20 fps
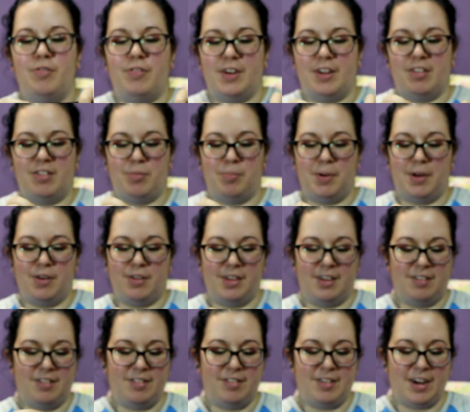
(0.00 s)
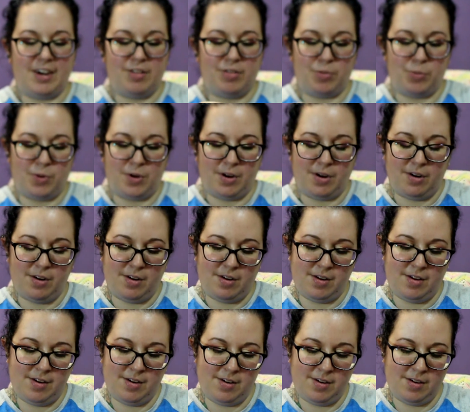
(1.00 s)
Faced Better Than Sex one,
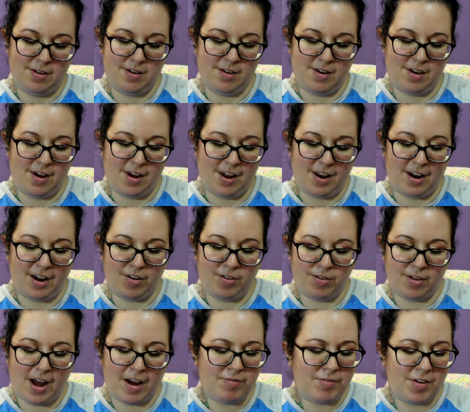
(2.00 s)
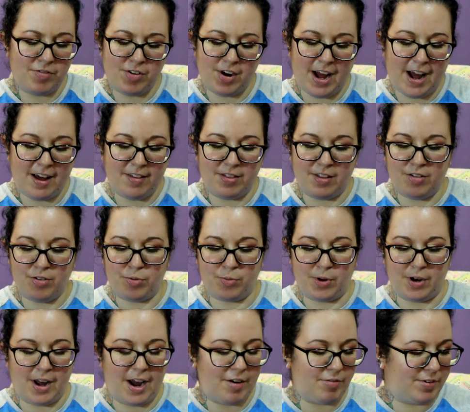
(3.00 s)
and I don't, I've never had this
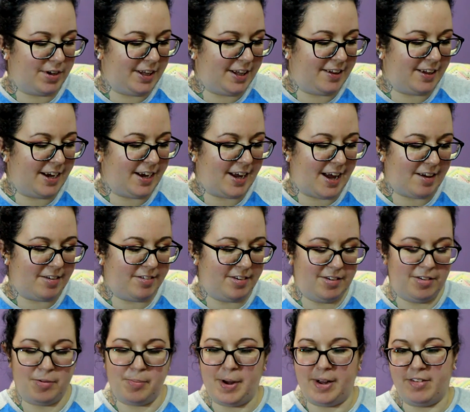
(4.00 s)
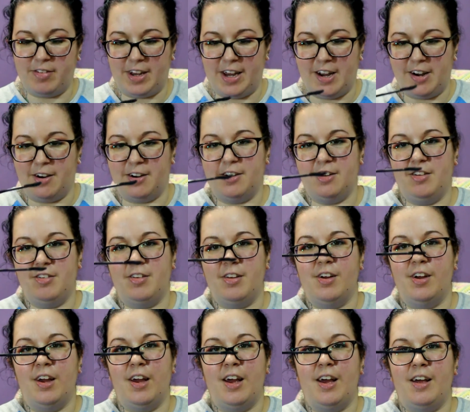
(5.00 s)
one. I really like Essence mascaras,
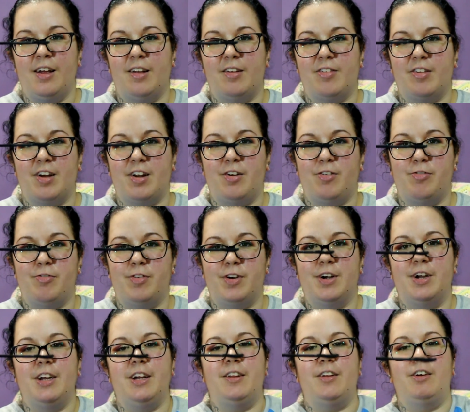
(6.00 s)
it's got a funky